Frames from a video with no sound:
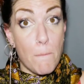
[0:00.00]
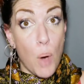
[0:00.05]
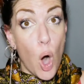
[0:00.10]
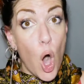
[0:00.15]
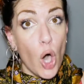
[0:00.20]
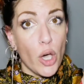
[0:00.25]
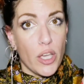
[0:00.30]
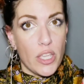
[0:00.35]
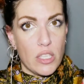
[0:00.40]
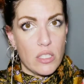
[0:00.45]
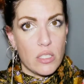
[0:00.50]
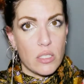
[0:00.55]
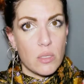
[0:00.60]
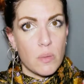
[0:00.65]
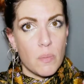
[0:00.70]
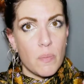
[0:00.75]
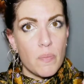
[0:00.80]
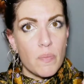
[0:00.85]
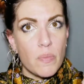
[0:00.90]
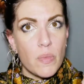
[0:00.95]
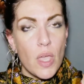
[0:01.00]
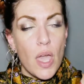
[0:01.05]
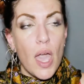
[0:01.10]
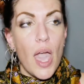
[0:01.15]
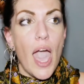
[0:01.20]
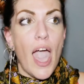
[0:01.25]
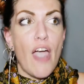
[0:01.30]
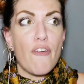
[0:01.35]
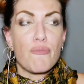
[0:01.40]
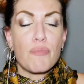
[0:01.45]
Boys
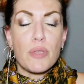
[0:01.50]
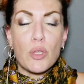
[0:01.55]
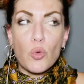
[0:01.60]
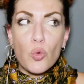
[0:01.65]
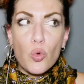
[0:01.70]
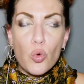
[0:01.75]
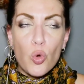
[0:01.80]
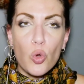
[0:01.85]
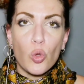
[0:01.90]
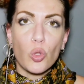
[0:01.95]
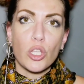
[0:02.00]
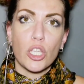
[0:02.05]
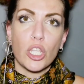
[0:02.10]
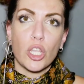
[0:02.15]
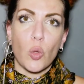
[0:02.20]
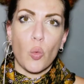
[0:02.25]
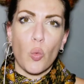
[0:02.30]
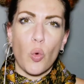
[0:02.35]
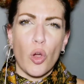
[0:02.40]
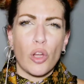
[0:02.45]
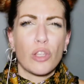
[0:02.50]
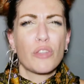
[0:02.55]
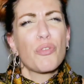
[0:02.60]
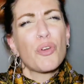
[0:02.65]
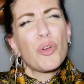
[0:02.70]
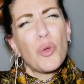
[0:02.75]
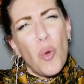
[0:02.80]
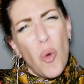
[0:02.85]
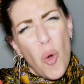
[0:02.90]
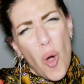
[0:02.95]
have been ruling the world
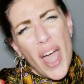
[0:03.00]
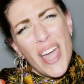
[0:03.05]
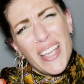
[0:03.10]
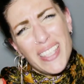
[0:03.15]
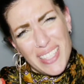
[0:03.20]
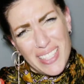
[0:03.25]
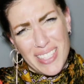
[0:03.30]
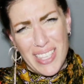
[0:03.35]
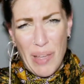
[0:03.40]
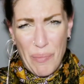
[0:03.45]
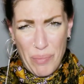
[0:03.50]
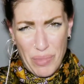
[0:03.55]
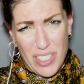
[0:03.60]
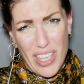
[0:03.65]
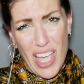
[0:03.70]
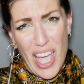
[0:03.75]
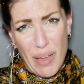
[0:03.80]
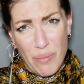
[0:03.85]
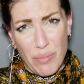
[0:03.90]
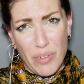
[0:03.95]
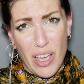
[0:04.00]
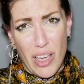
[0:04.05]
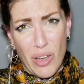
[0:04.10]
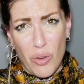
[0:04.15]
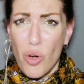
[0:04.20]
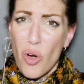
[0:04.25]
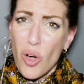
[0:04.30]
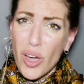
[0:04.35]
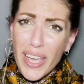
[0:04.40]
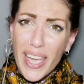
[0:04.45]
for quite some time
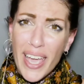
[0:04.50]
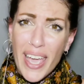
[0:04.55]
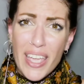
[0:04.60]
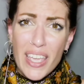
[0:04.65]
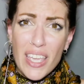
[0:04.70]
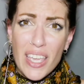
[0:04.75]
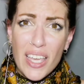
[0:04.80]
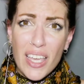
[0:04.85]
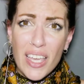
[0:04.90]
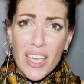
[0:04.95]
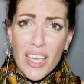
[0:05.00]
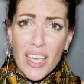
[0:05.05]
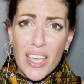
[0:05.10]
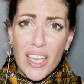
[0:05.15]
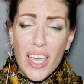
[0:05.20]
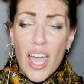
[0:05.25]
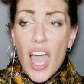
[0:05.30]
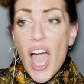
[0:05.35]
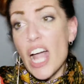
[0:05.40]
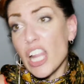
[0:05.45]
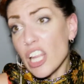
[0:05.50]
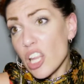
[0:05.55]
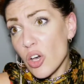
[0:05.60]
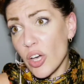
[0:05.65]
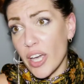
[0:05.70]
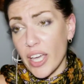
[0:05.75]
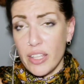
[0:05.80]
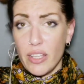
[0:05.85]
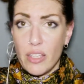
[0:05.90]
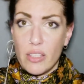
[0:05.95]
now, okay? And
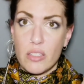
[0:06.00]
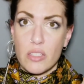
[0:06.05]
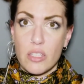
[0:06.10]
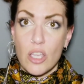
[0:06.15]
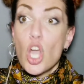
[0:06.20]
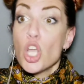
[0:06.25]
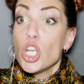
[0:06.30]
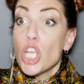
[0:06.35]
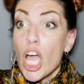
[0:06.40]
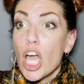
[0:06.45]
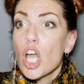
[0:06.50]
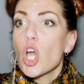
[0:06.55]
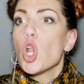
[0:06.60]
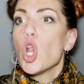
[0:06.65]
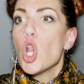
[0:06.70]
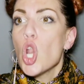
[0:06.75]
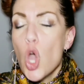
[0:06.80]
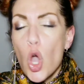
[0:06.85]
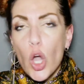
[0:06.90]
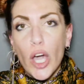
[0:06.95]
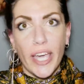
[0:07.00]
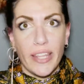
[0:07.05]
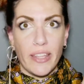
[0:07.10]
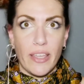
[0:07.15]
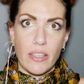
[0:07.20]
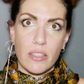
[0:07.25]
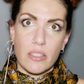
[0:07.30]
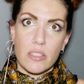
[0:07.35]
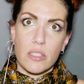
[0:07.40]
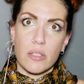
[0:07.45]
look at it. Now look
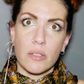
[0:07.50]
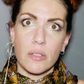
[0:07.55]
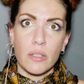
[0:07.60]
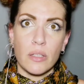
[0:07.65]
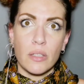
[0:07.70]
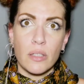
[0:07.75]
at it.